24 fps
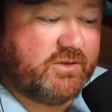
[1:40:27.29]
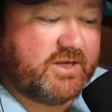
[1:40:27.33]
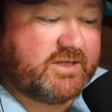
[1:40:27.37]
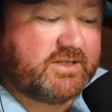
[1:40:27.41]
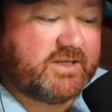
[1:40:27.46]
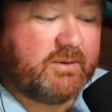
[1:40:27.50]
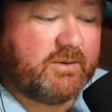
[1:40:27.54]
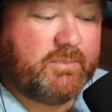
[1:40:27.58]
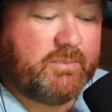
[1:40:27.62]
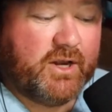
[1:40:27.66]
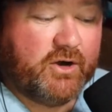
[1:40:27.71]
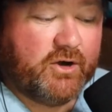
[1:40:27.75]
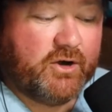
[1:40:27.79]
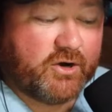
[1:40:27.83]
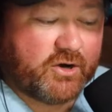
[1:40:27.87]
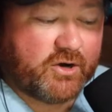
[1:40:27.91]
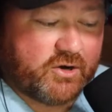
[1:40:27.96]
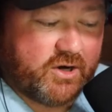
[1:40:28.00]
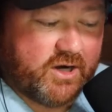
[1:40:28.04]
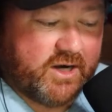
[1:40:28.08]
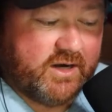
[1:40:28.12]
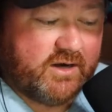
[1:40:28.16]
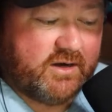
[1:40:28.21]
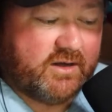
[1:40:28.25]
They said Peter
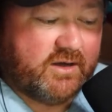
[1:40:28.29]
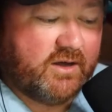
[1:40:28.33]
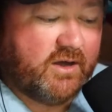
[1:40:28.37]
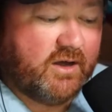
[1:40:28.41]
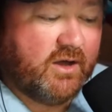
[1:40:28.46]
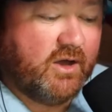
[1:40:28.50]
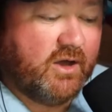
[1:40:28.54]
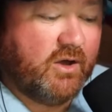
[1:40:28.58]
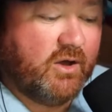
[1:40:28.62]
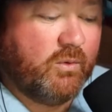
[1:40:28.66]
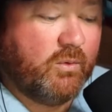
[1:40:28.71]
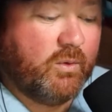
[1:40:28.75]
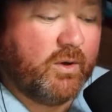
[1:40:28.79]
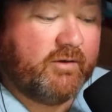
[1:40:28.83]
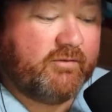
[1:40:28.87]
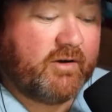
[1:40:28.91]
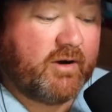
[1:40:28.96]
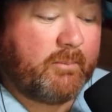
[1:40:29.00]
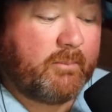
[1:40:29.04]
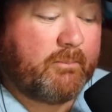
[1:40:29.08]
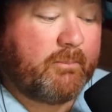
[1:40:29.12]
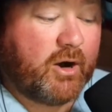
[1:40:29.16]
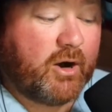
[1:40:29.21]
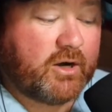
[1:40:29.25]
Green, one of
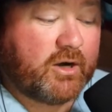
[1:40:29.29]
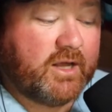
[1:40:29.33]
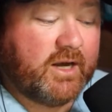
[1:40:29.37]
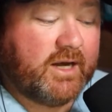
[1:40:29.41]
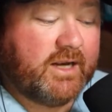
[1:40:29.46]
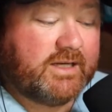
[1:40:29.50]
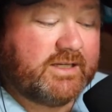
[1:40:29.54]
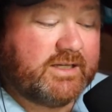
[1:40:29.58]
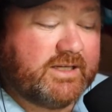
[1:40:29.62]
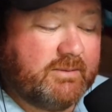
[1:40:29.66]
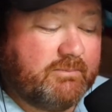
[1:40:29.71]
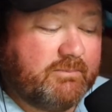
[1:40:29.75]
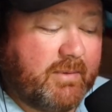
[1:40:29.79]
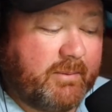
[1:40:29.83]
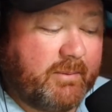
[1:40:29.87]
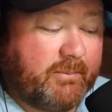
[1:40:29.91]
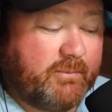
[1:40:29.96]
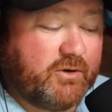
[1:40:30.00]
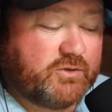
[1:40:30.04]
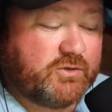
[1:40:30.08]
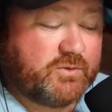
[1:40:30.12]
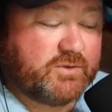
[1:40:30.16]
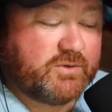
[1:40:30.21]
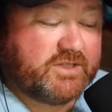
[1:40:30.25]
our marketing team members,